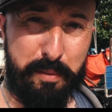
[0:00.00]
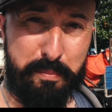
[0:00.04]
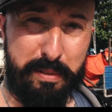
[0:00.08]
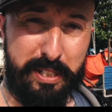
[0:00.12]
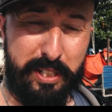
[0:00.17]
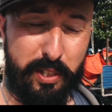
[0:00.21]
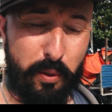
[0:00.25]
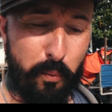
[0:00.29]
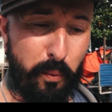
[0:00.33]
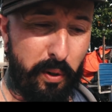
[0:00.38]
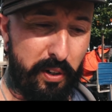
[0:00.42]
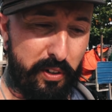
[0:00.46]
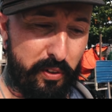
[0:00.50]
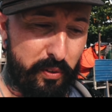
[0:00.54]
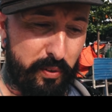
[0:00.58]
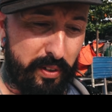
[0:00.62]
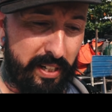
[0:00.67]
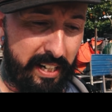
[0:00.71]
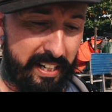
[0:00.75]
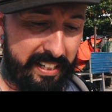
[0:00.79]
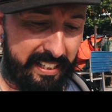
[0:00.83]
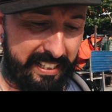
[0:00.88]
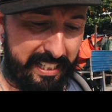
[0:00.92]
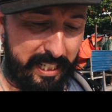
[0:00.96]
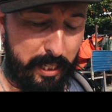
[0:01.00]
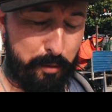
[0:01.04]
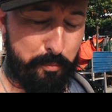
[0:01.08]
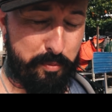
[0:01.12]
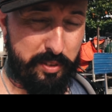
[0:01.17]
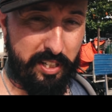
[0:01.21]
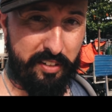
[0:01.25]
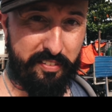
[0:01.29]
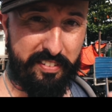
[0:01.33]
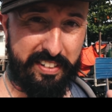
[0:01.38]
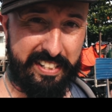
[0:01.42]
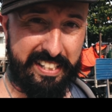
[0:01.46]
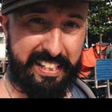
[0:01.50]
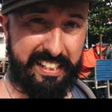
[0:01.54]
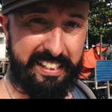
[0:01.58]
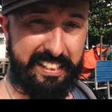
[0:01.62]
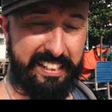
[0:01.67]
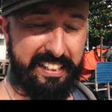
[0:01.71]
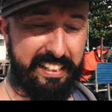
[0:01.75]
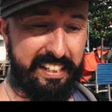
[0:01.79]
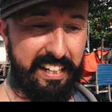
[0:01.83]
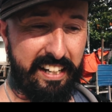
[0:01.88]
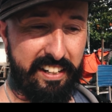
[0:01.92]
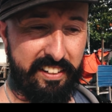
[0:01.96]
of be the one who kind of keeps everything
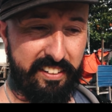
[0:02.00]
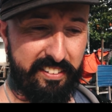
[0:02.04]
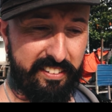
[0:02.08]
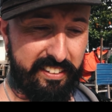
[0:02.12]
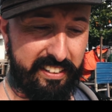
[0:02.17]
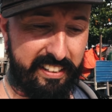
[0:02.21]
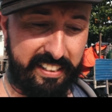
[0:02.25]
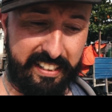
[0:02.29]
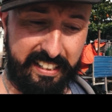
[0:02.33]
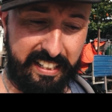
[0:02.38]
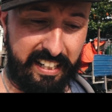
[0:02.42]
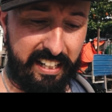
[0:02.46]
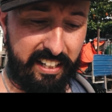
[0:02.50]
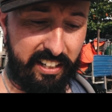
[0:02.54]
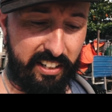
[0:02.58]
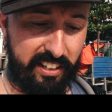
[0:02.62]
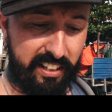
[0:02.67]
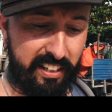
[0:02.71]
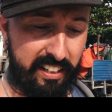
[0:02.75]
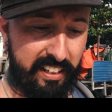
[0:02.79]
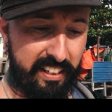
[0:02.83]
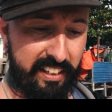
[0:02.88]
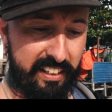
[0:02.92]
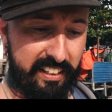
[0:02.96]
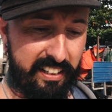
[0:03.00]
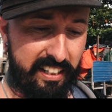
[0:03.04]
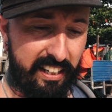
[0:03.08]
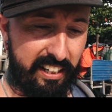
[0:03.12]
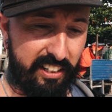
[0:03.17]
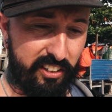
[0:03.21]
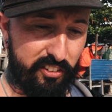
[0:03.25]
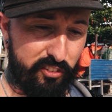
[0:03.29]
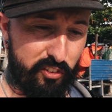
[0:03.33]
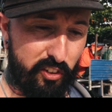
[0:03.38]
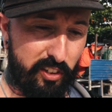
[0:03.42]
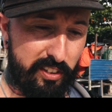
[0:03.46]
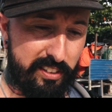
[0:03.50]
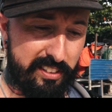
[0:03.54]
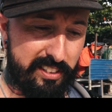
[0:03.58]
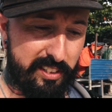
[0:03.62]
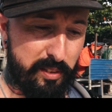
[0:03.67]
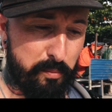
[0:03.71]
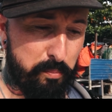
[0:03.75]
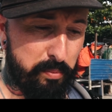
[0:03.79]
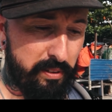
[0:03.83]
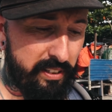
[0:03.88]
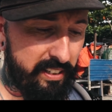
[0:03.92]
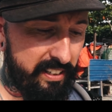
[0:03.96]
together, and he kind of runs
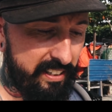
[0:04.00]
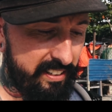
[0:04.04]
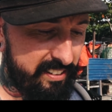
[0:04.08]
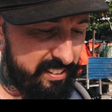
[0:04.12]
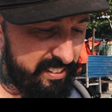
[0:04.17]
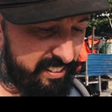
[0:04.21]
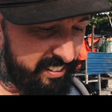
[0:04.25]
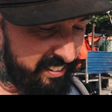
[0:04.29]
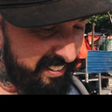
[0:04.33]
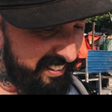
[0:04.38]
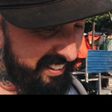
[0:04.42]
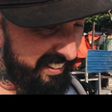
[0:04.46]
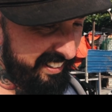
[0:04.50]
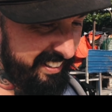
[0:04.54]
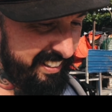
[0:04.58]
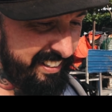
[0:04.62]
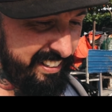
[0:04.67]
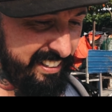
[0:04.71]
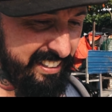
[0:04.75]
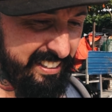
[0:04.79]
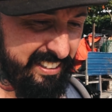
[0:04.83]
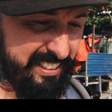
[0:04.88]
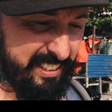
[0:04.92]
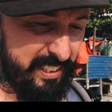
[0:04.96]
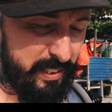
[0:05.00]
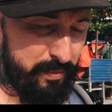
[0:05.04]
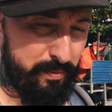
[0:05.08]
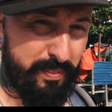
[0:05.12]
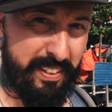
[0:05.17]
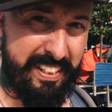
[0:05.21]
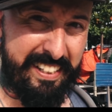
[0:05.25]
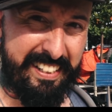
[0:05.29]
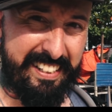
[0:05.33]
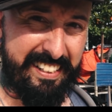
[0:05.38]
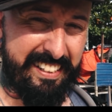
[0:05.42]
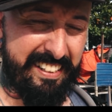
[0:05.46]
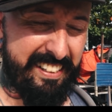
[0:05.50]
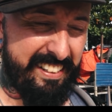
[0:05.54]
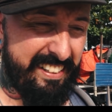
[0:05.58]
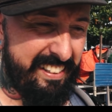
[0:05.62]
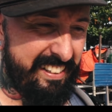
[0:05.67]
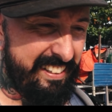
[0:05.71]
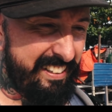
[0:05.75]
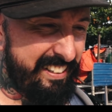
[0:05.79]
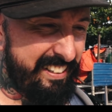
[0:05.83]
the place. Seemed like a